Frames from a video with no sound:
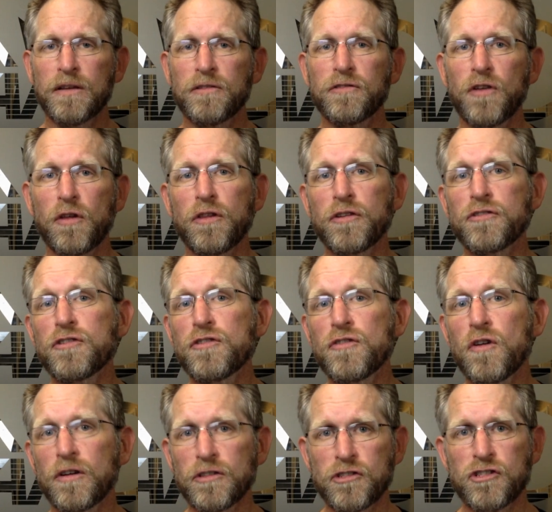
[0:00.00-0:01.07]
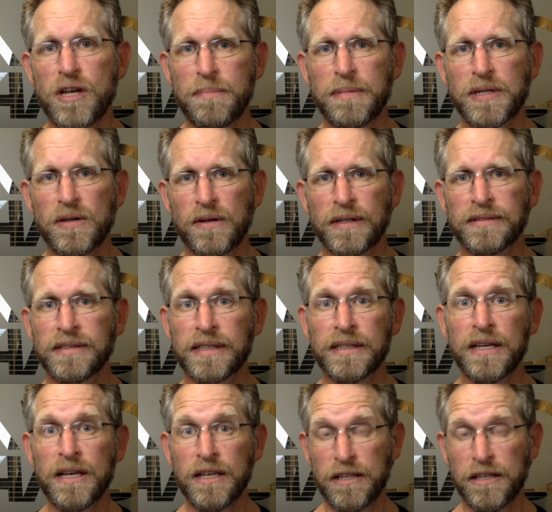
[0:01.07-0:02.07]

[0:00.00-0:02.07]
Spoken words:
so that you're not jeopardising